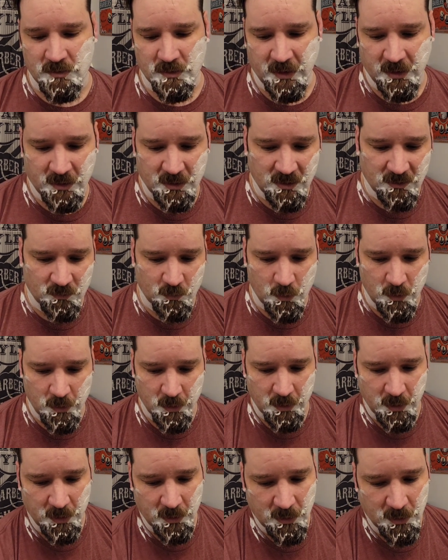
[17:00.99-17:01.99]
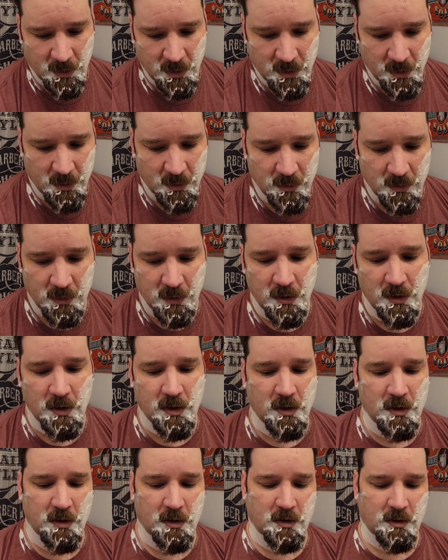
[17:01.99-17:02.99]
like this one and
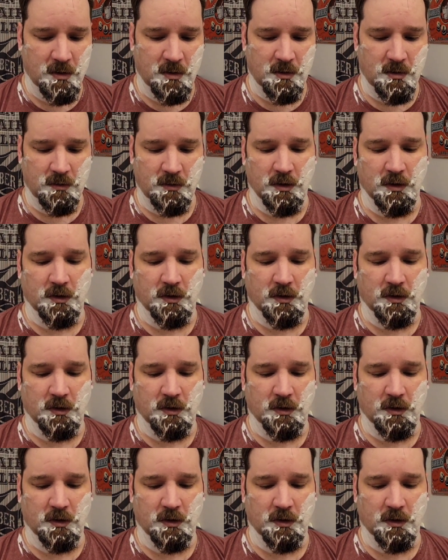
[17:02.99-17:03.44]
the